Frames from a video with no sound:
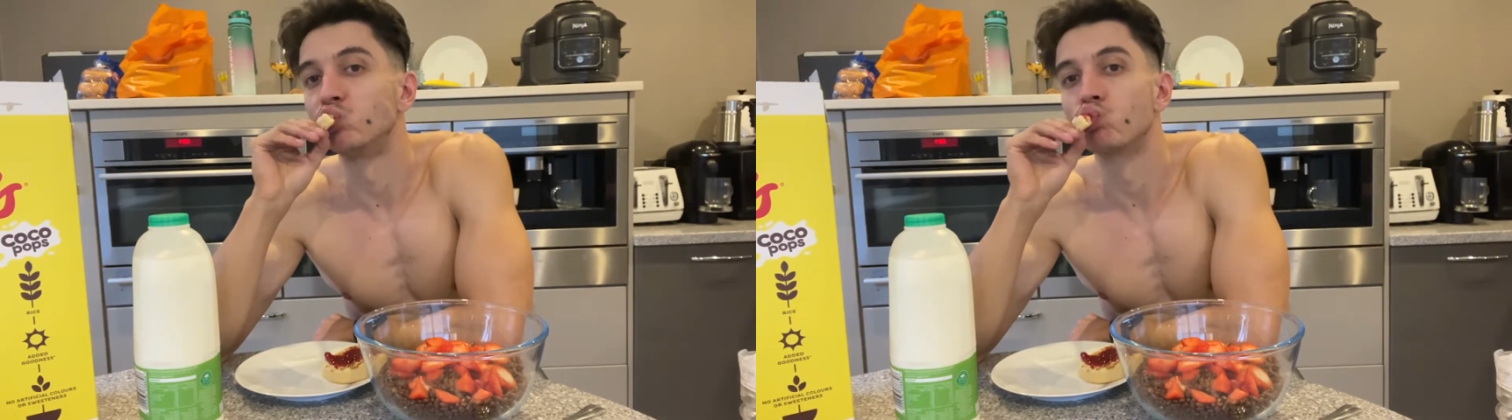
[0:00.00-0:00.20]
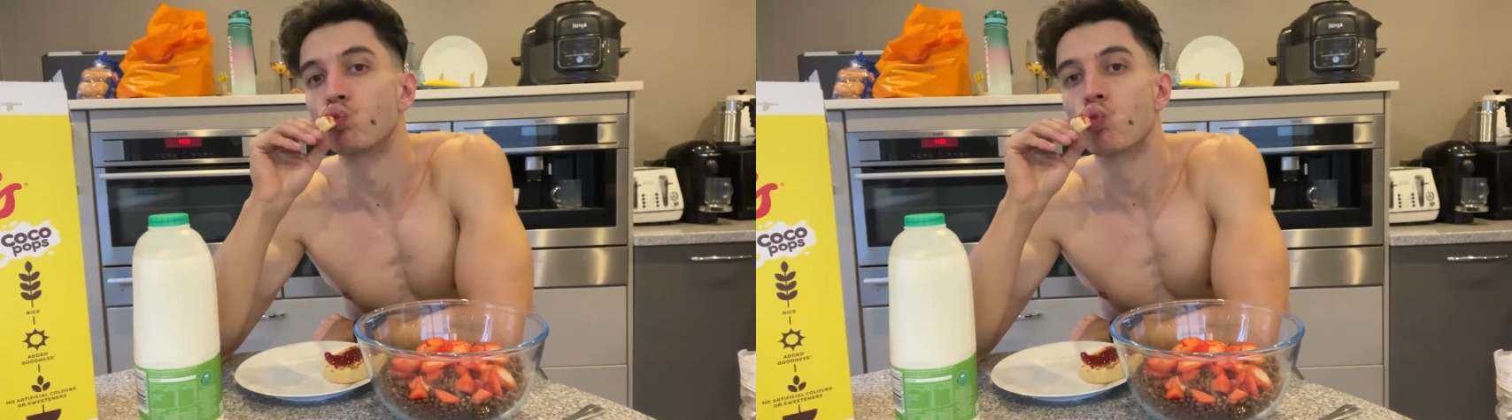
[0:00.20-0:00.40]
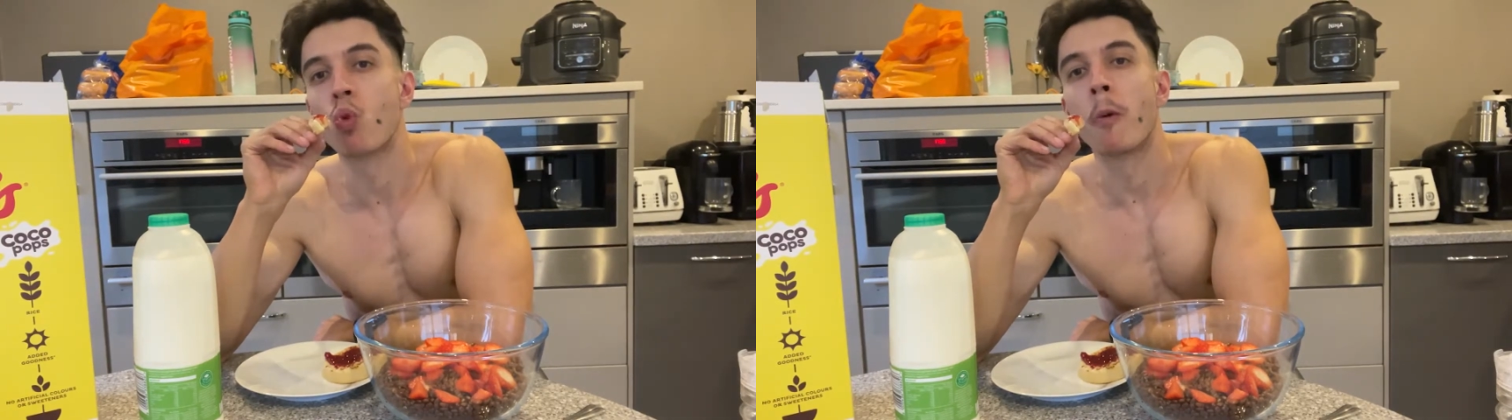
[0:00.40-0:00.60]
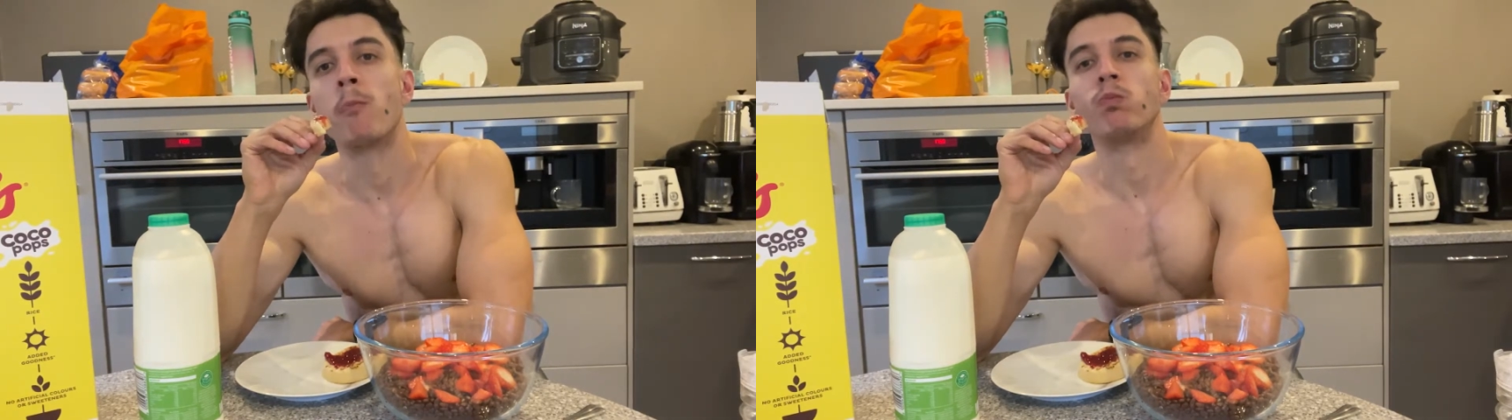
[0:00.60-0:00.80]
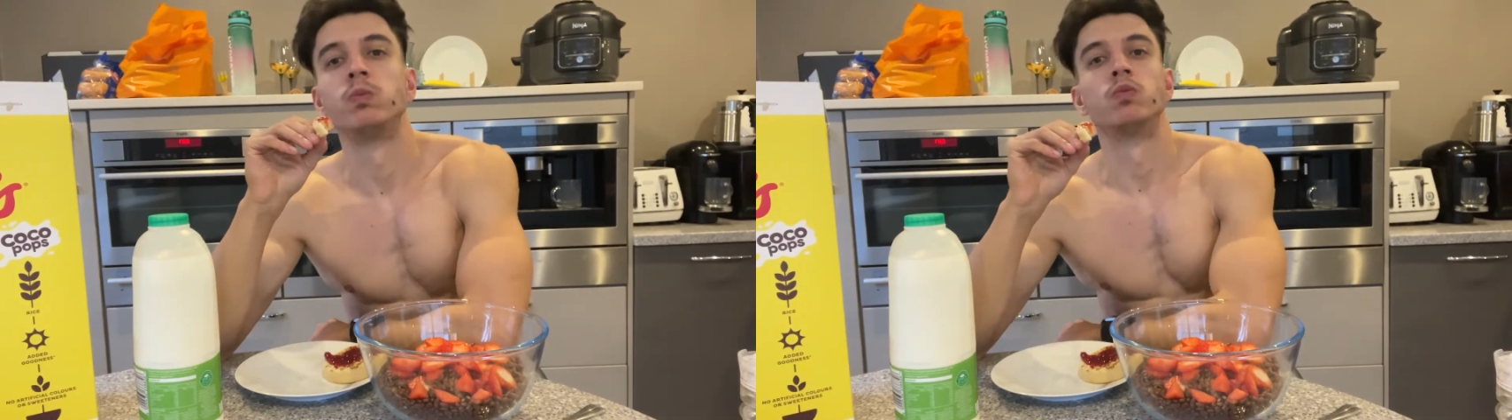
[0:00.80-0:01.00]
And then
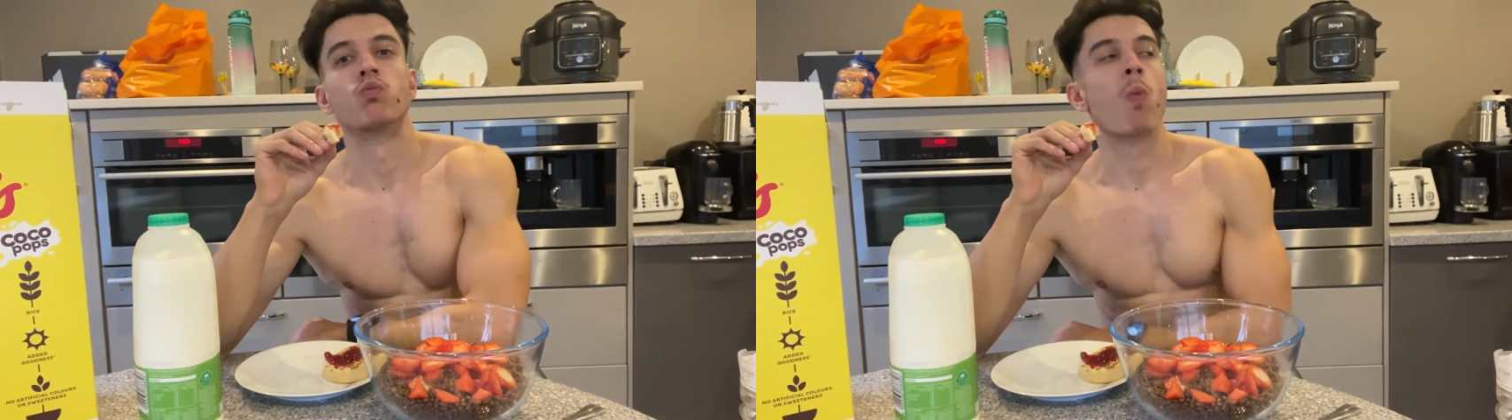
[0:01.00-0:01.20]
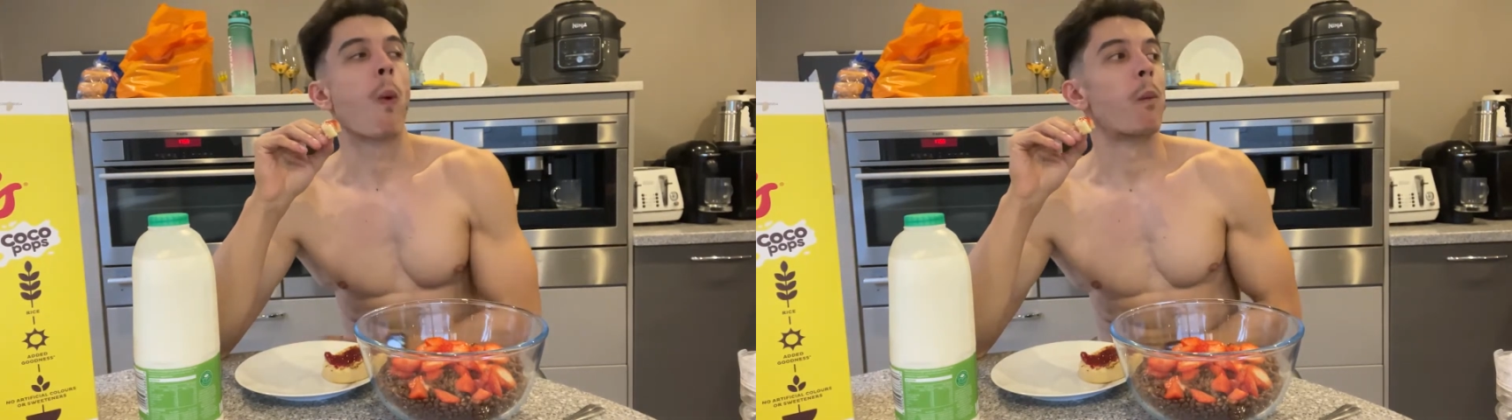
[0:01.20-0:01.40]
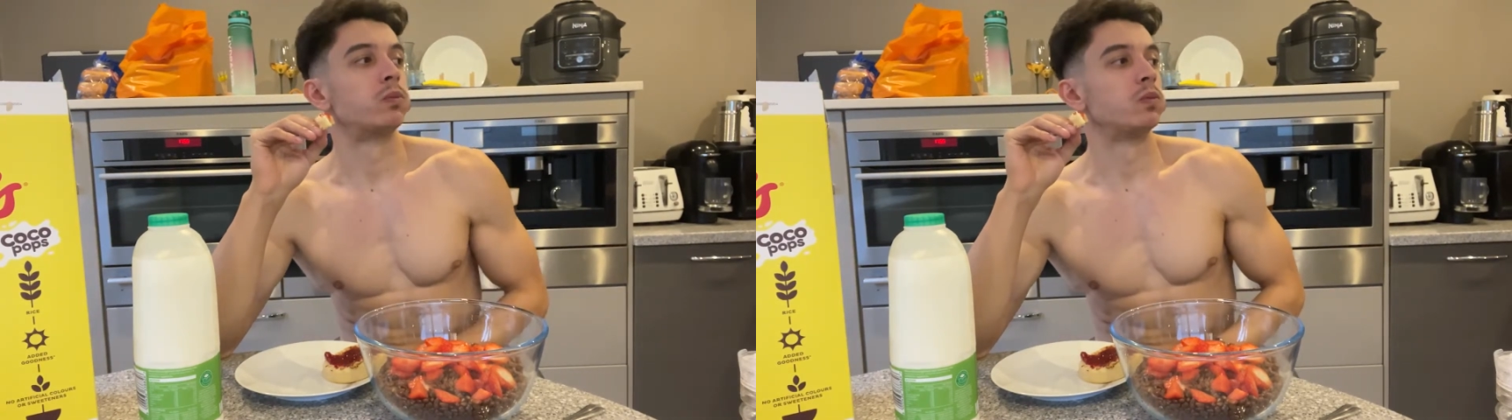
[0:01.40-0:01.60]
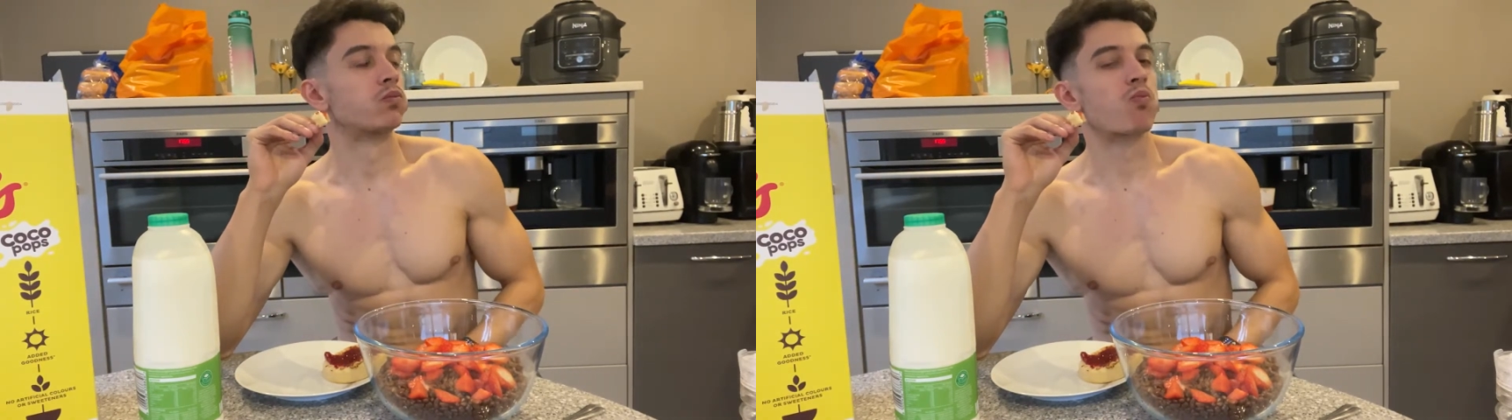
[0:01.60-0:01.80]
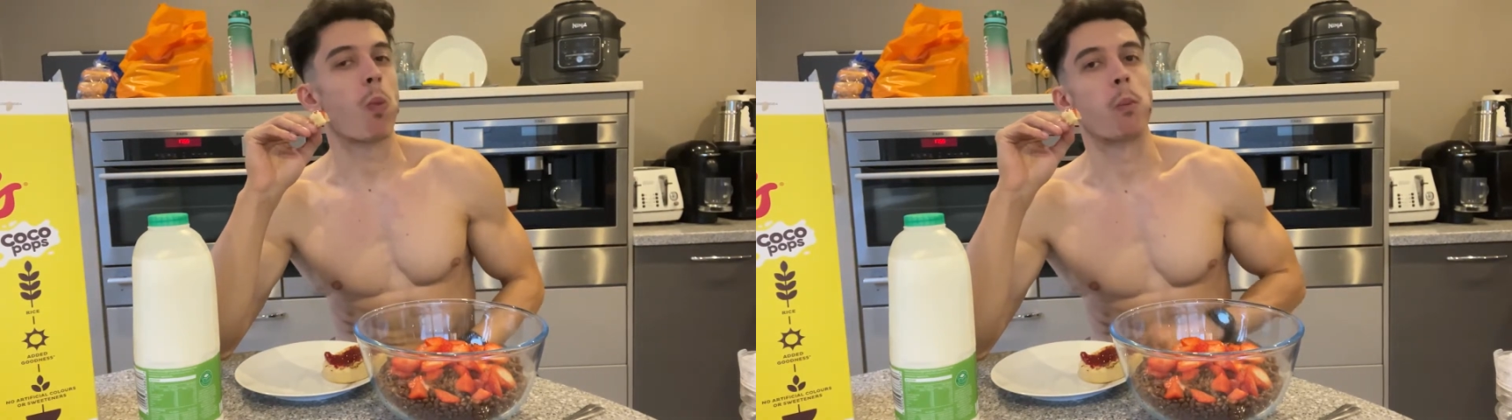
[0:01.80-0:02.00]
on to the
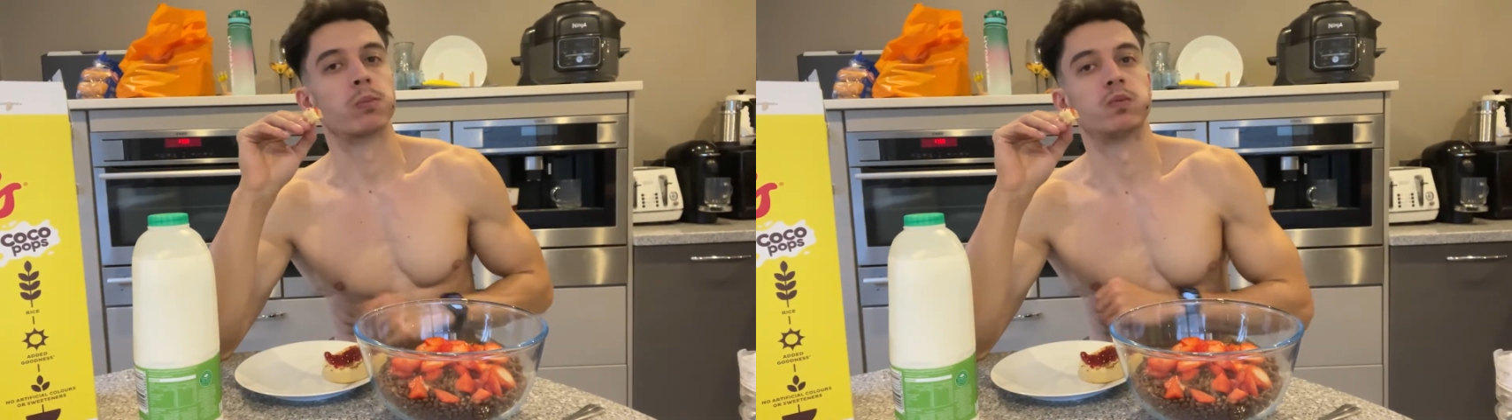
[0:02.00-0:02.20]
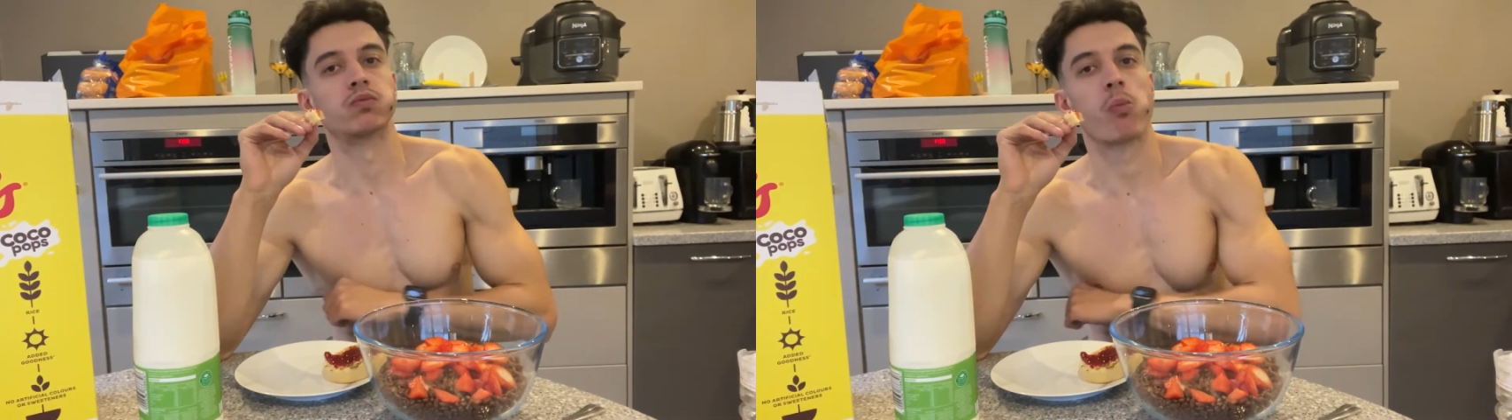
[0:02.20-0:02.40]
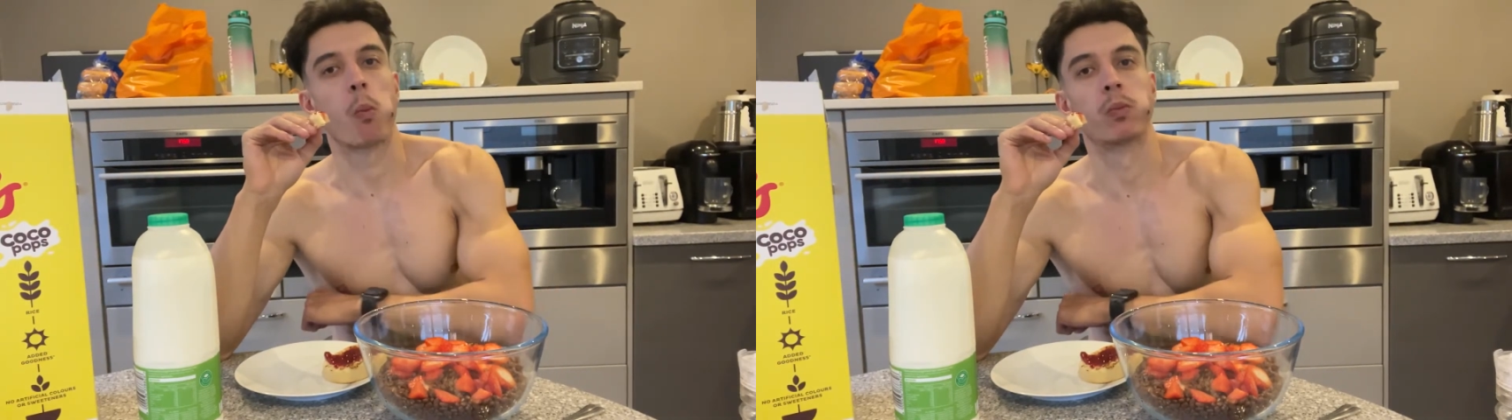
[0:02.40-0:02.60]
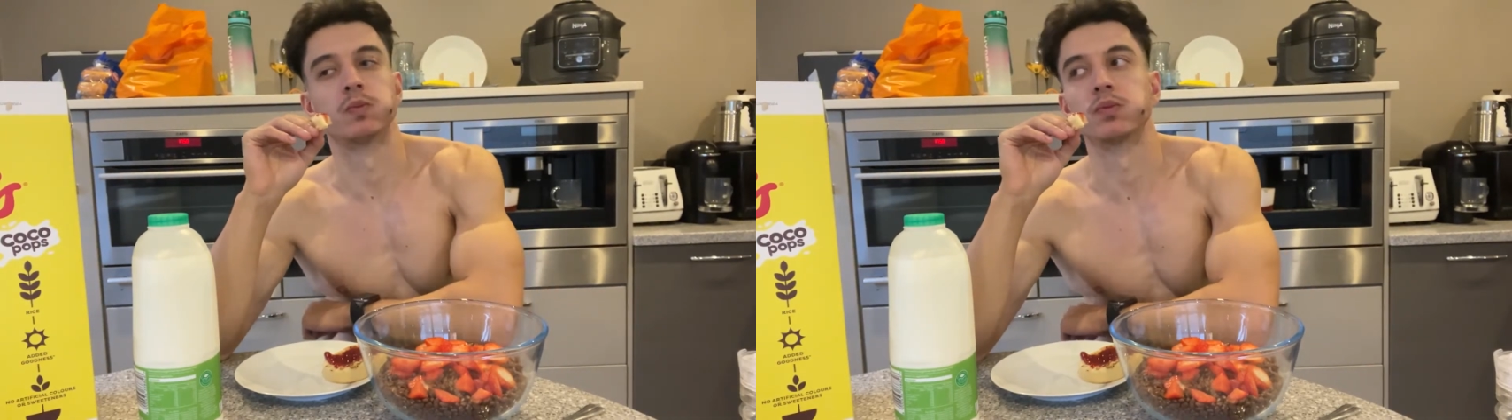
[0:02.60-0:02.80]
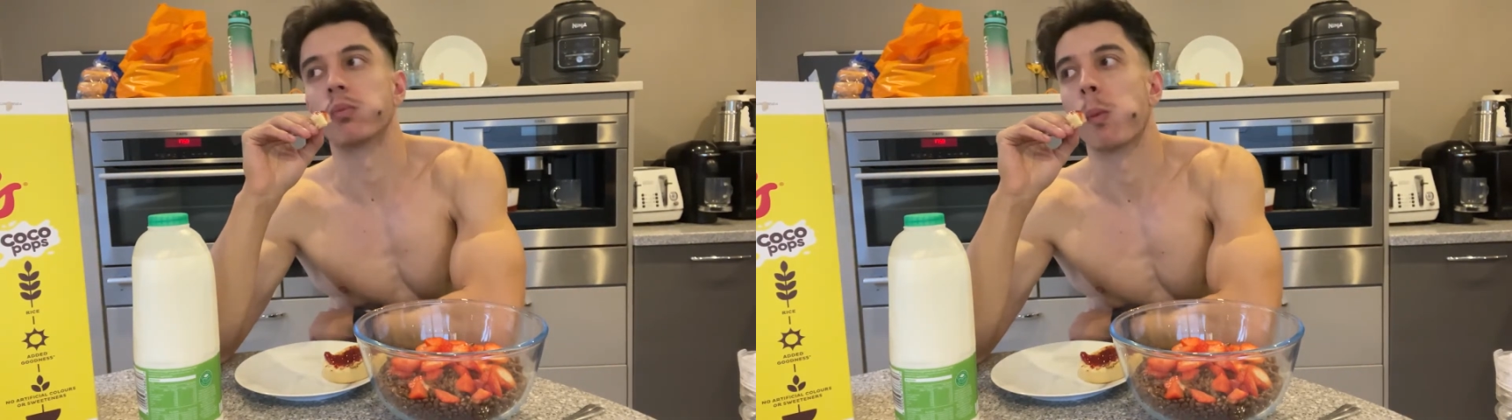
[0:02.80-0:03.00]
final
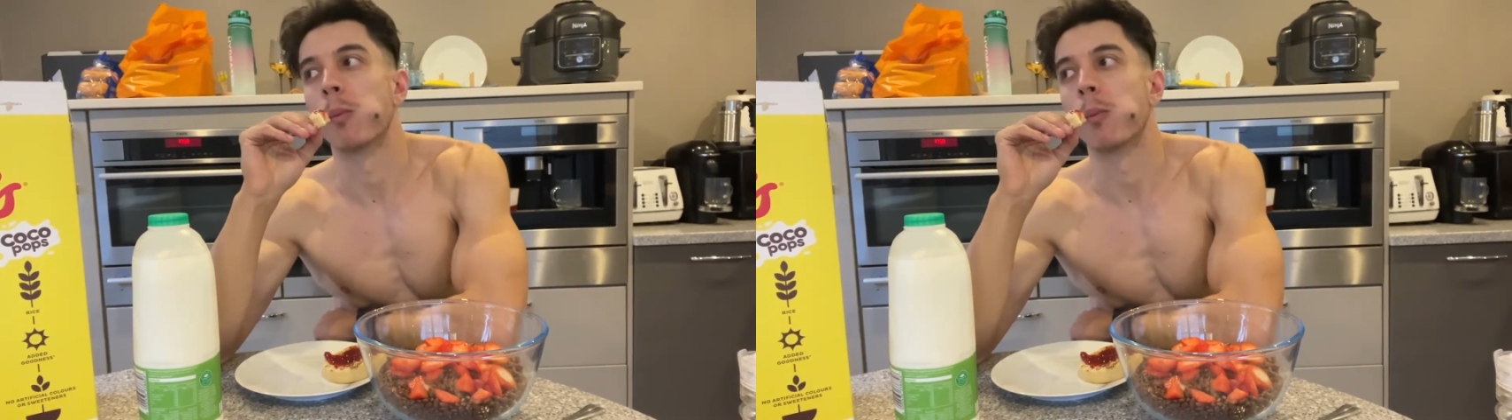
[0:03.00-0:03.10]
meal of the